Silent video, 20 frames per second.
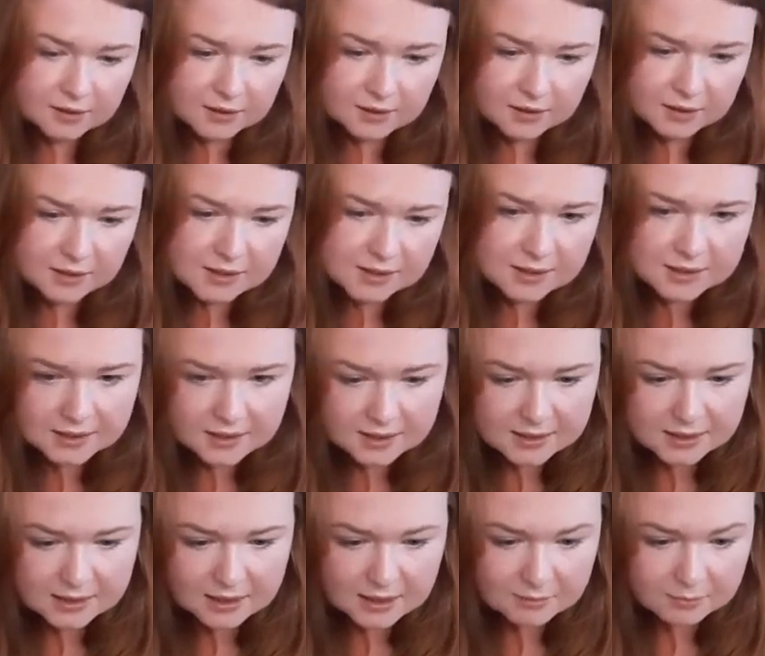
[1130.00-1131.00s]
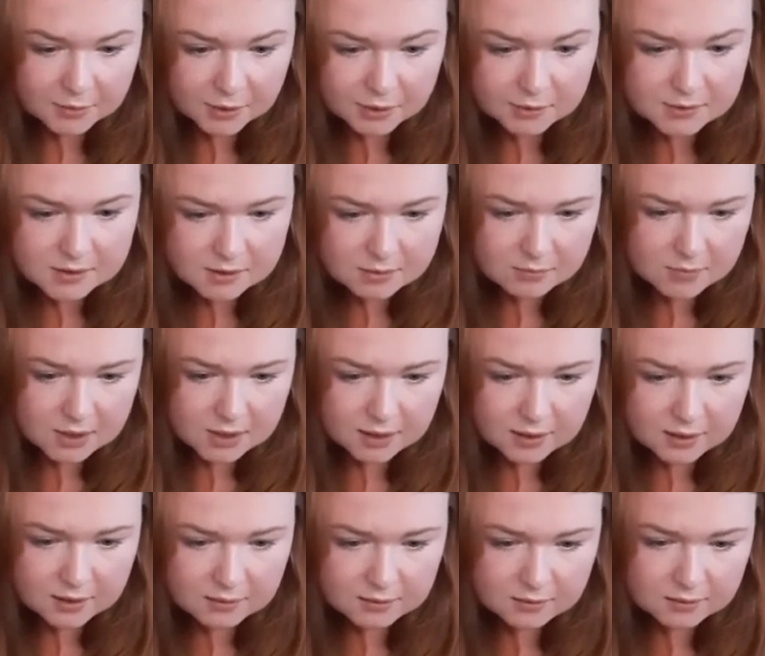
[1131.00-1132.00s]
As I said, I am going to make
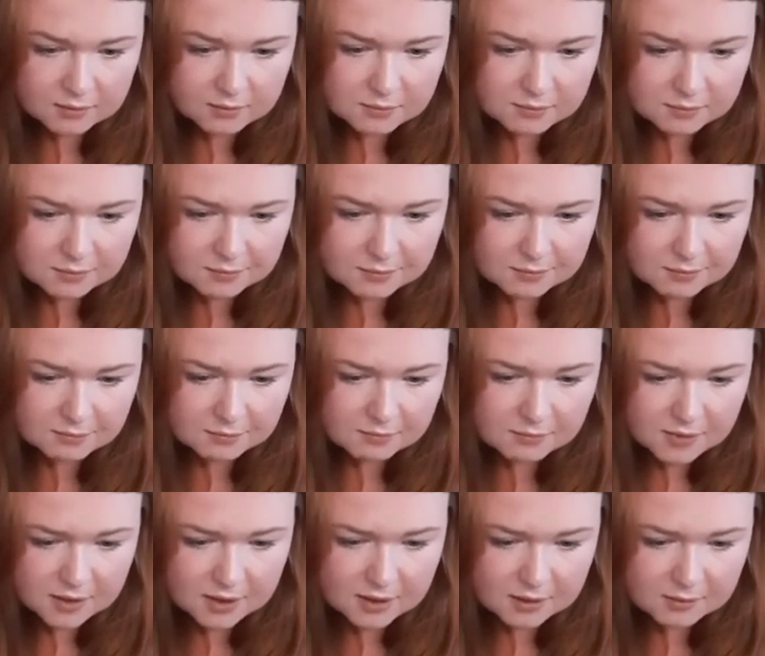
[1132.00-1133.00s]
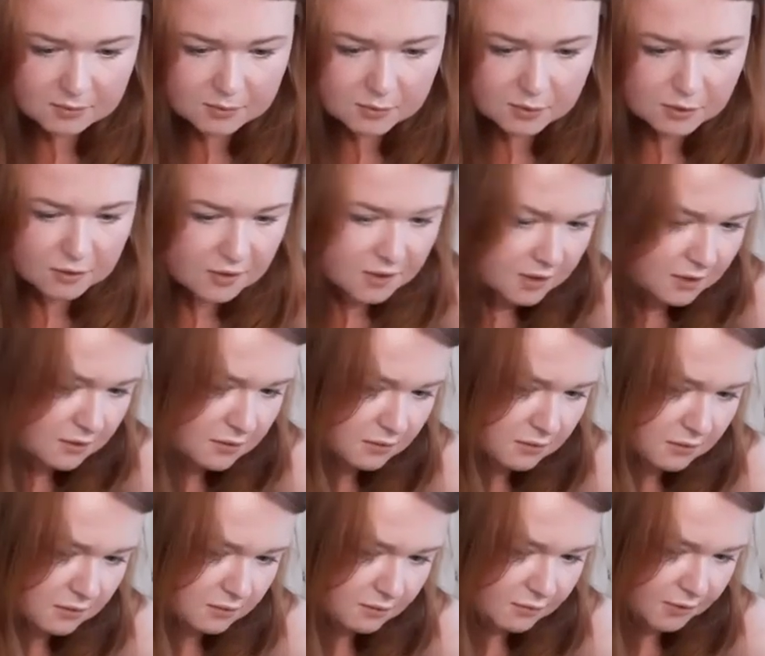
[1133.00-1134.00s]
other
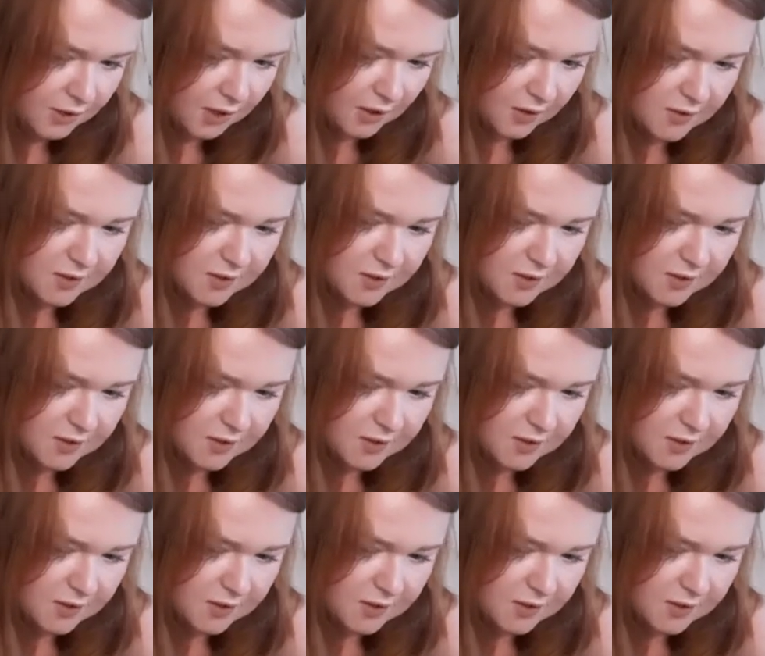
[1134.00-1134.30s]
wreaths.